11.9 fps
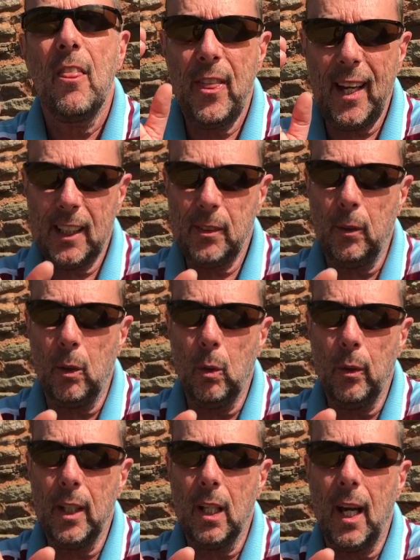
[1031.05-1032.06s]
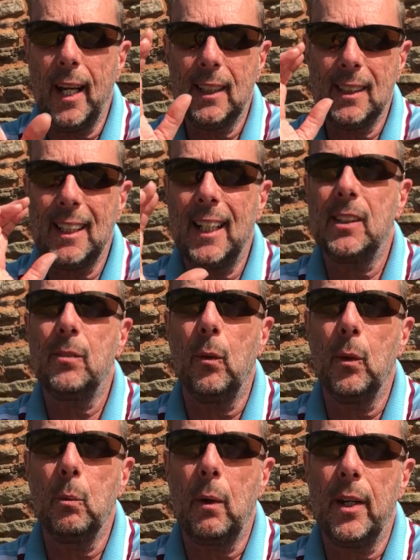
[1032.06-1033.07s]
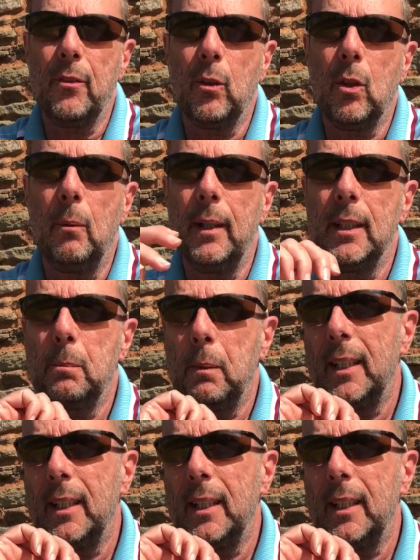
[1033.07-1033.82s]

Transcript: Thanks for all the likes, thanks for all the wonderful comments.